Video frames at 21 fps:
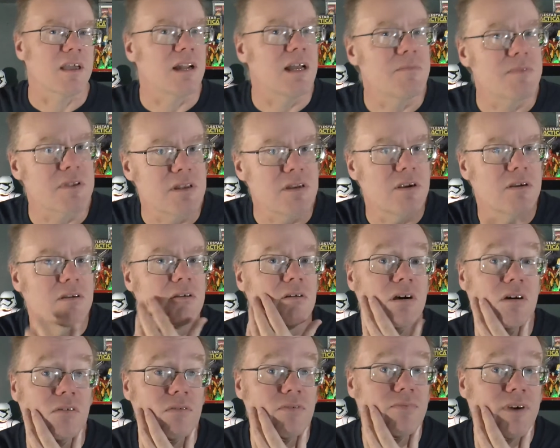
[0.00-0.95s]
And I'm sitting here
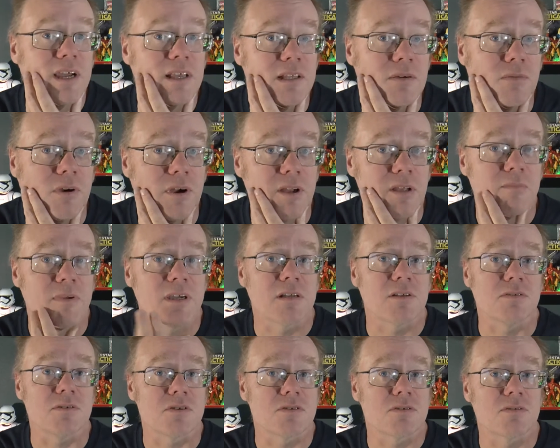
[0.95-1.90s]
going, oh, finally, we're going to get back
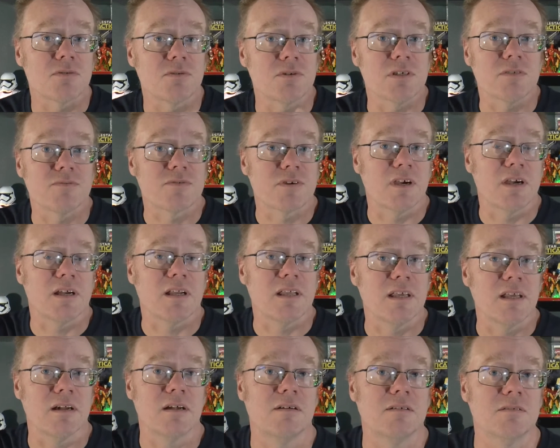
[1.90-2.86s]
to the story of trying to
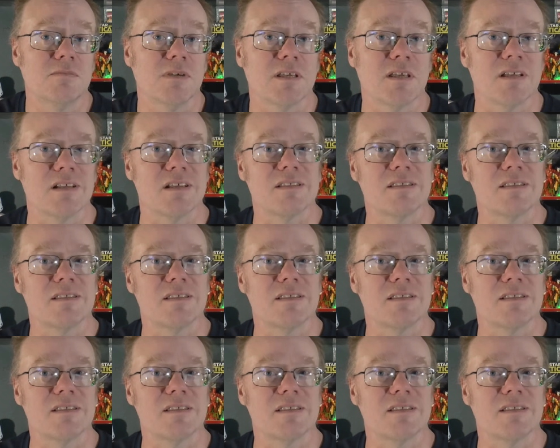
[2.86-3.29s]
get home again.